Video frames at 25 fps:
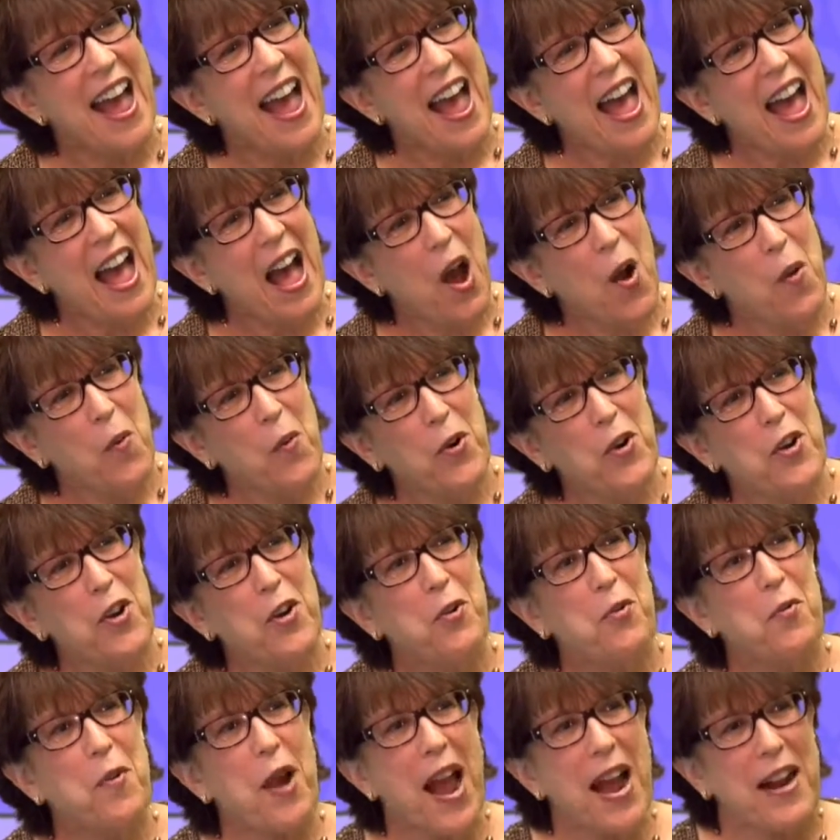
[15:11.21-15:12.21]
how we're
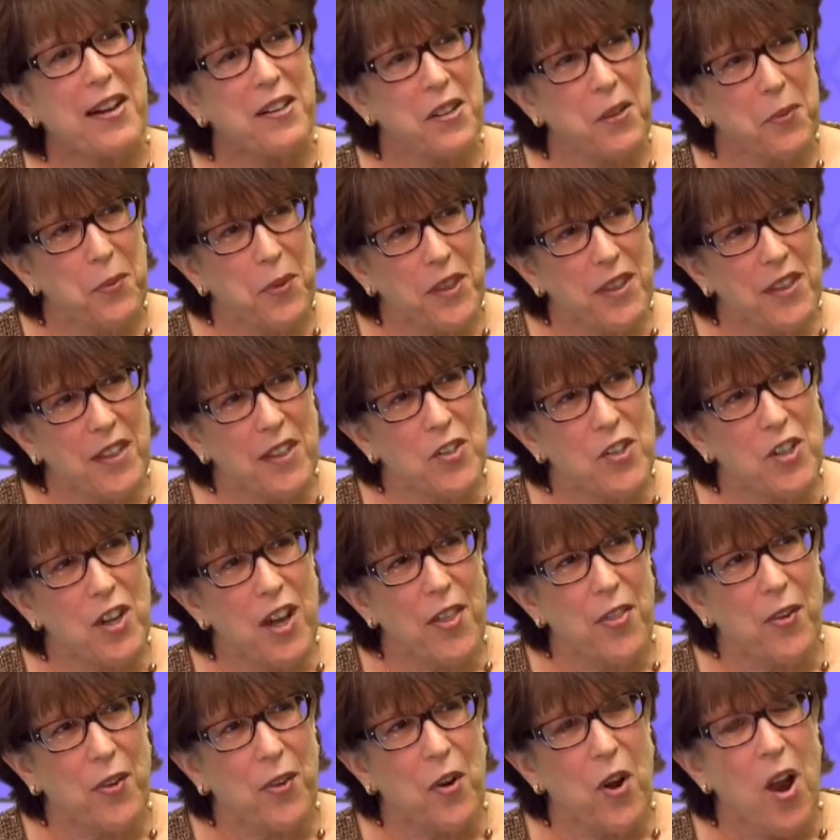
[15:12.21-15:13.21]
interacting with each
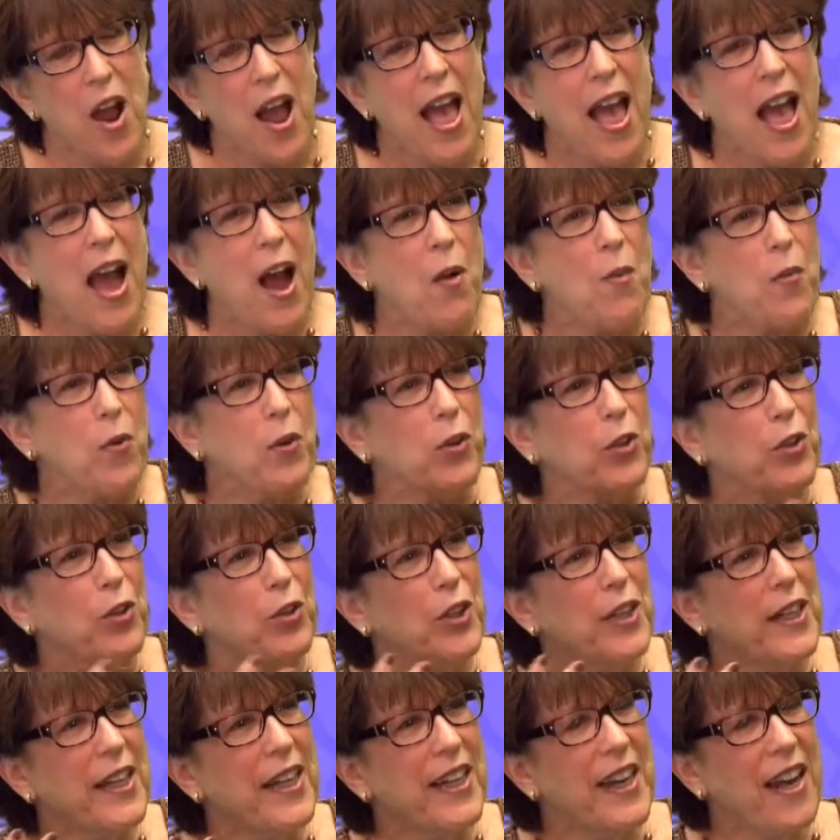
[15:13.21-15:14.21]
other, how we're
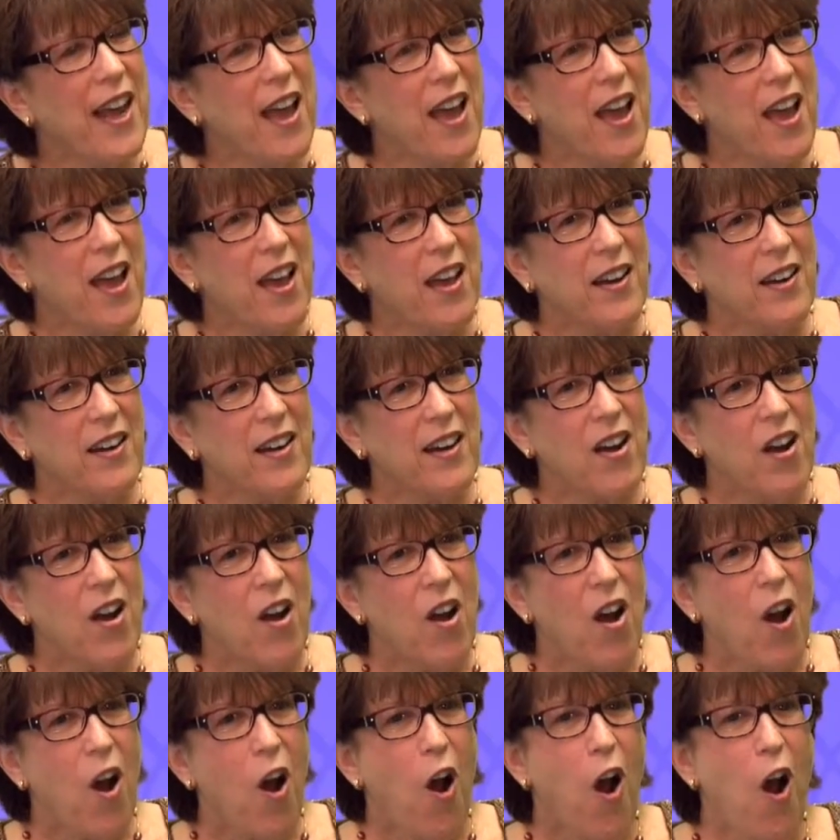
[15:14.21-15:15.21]
looking at
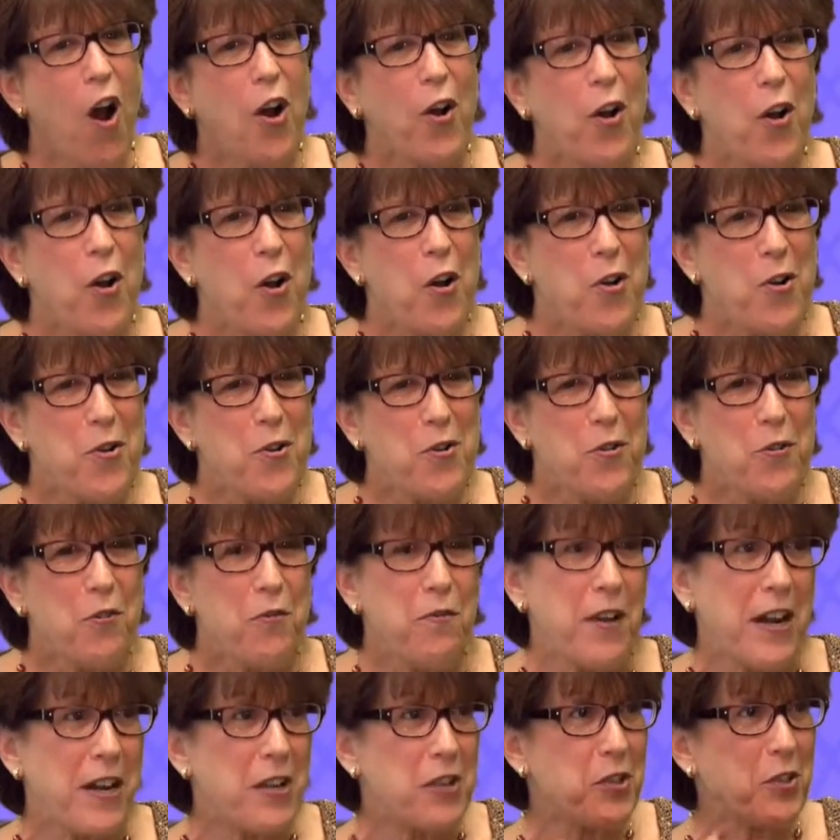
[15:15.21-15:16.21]
our own
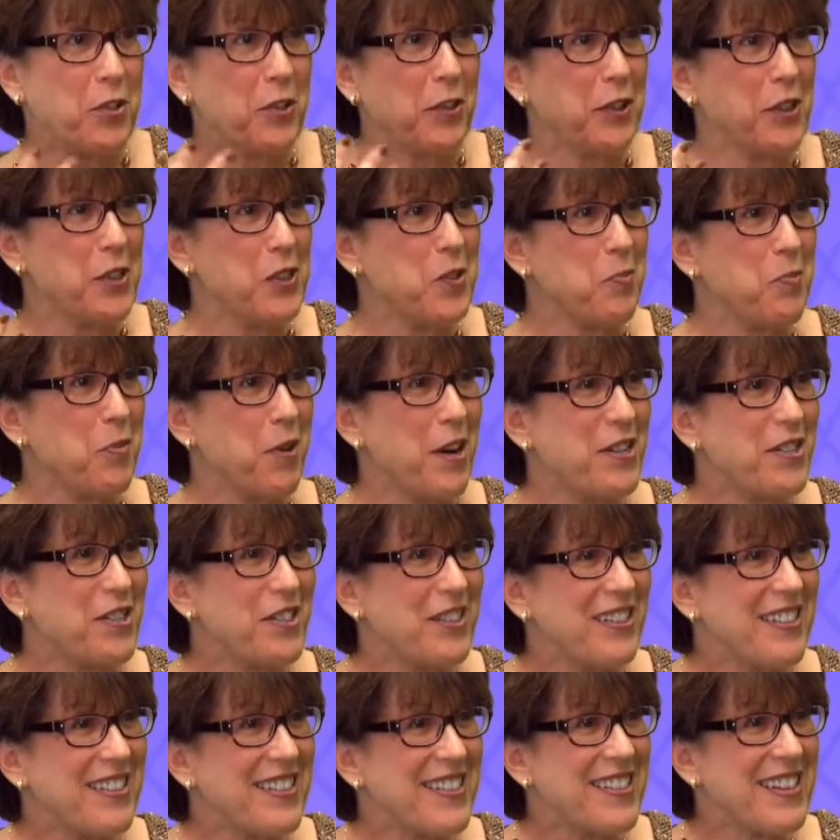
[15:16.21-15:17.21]
facial
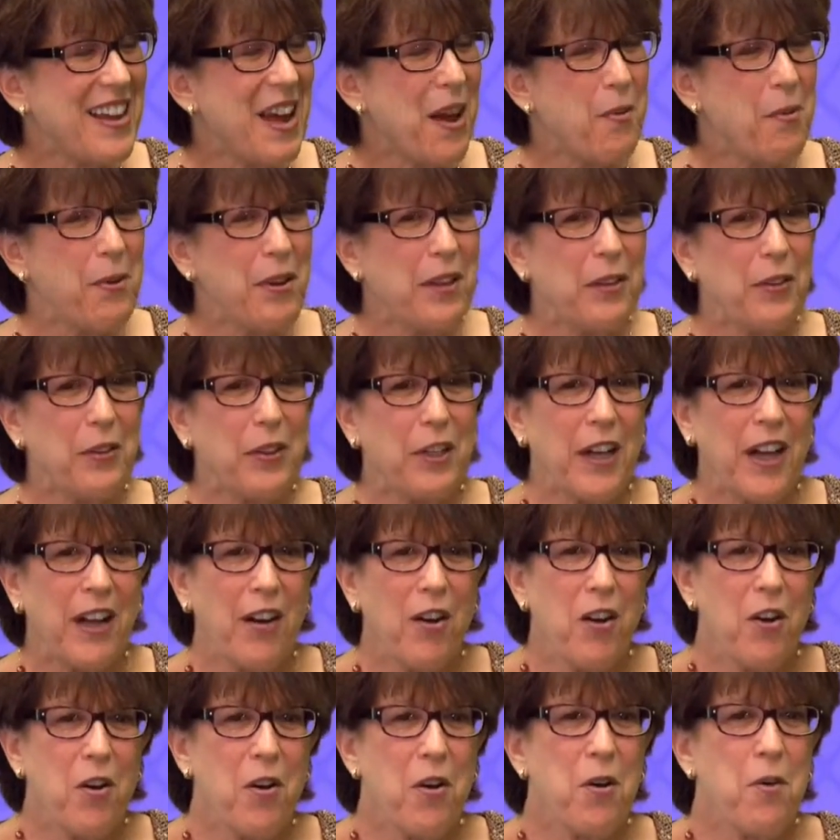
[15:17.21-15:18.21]
expressions, how we look at
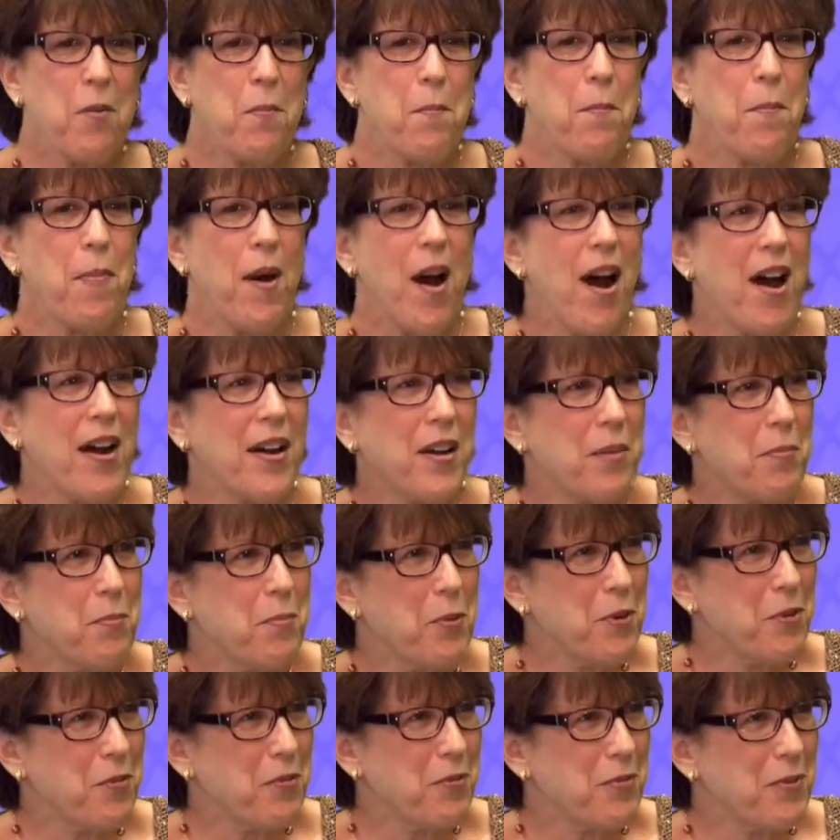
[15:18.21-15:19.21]
our own body
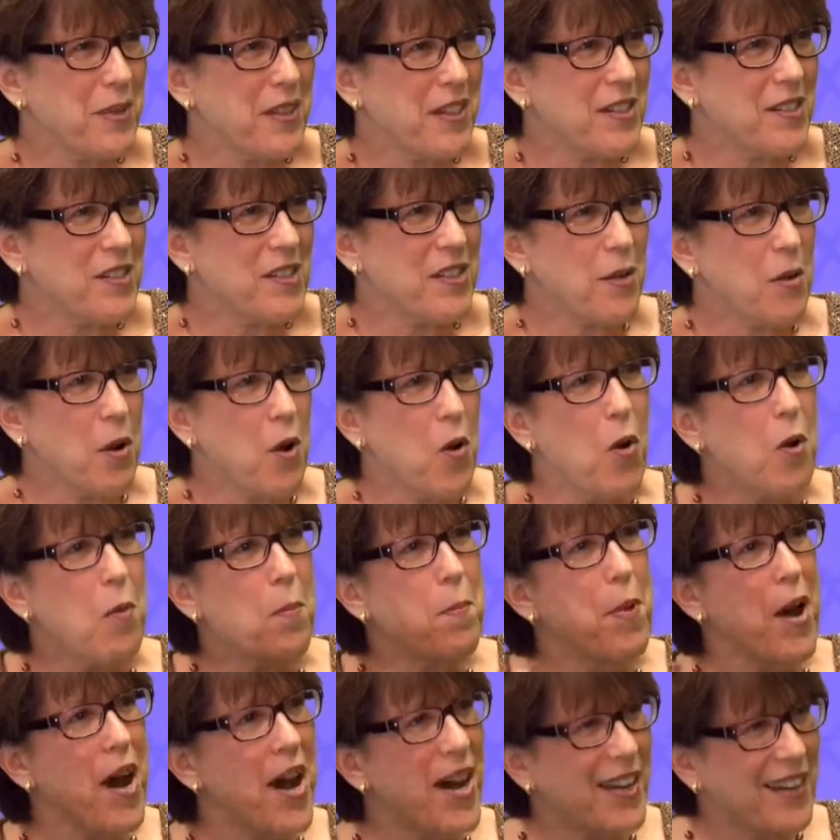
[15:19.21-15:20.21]
movements, the whole
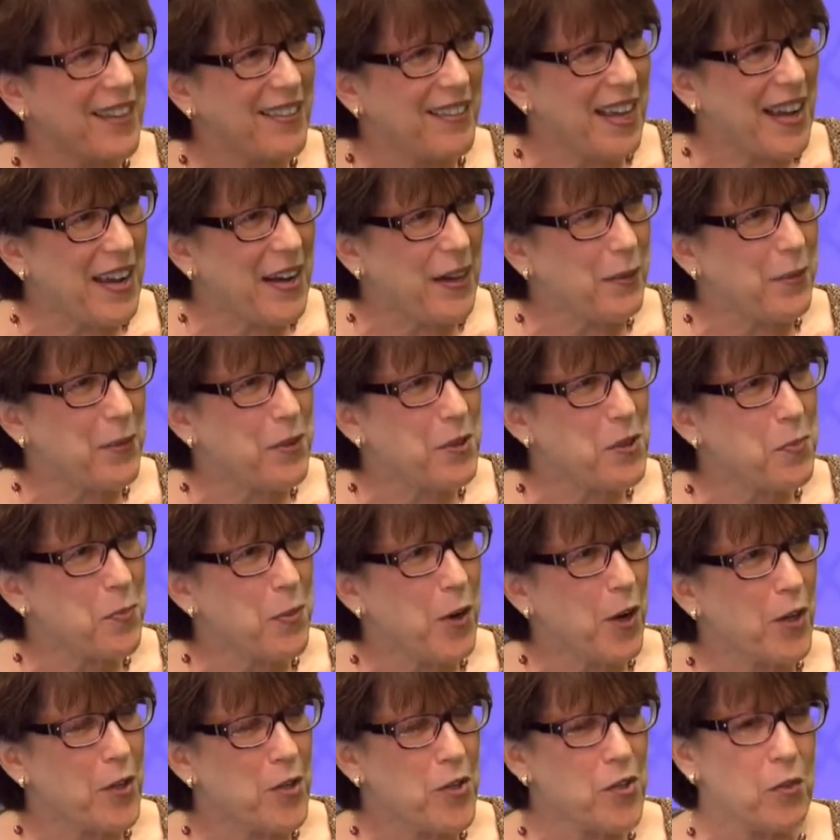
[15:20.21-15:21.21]
body language
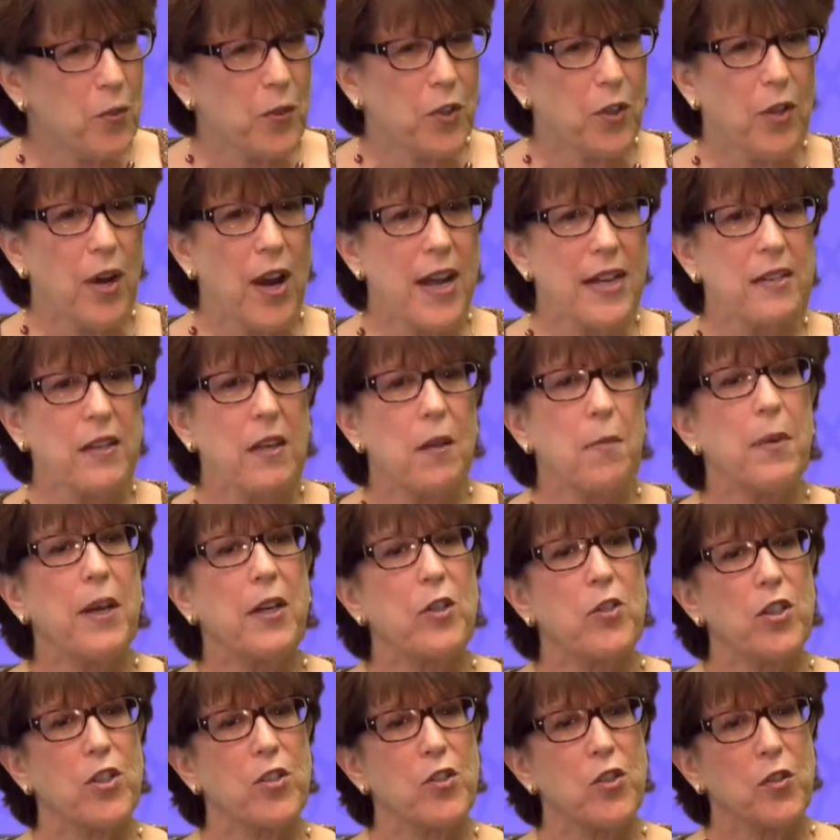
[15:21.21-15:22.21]
part. So when you're asking
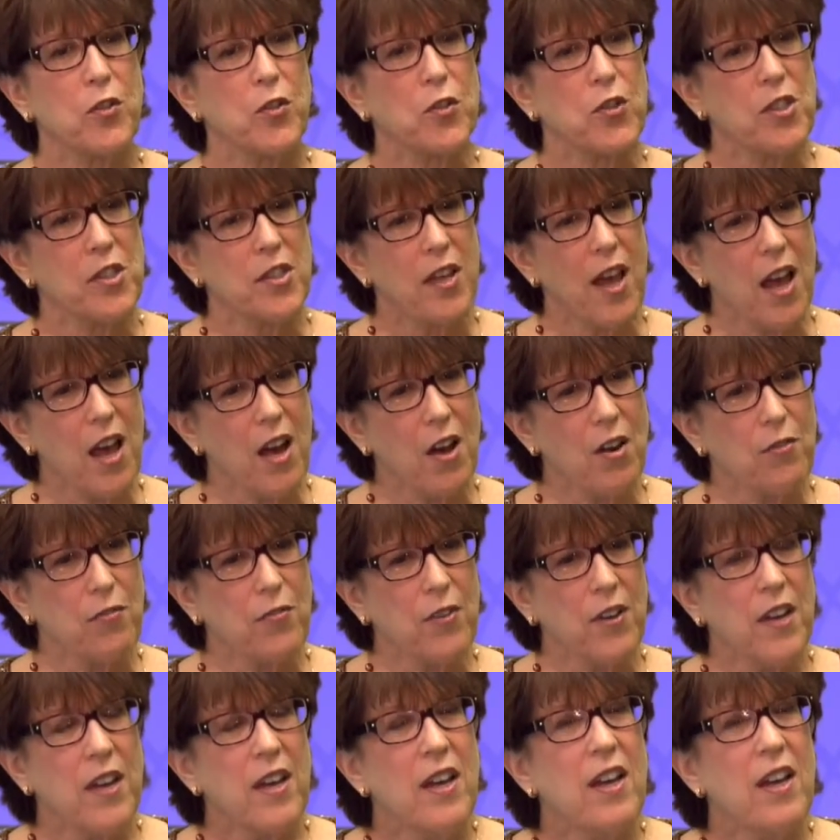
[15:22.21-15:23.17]
about just yourself,